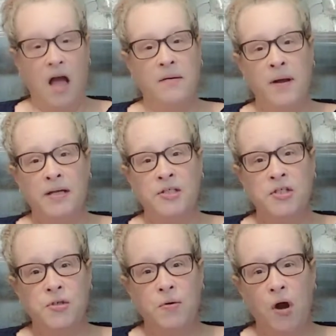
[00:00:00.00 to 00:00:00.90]
I'm not
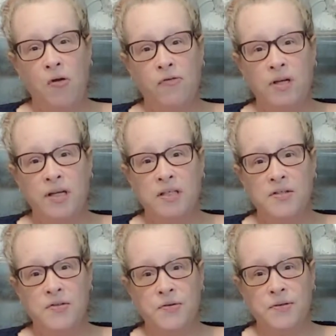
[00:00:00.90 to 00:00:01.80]
too overly
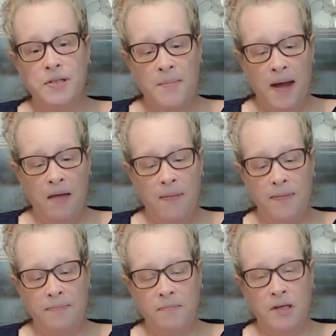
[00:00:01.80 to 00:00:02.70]
concerned about,
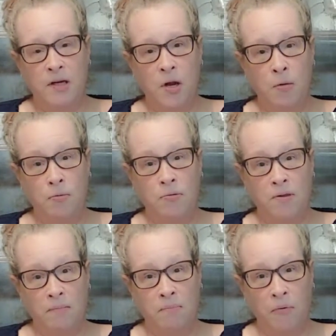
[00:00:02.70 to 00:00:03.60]
you know,
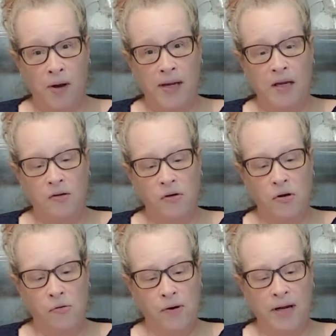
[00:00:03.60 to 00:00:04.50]
them
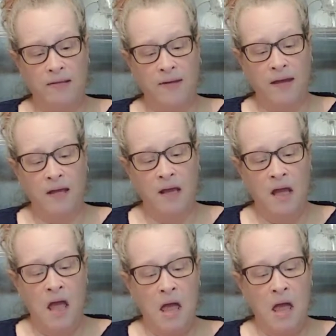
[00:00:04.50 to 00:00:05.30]
breaking or anything,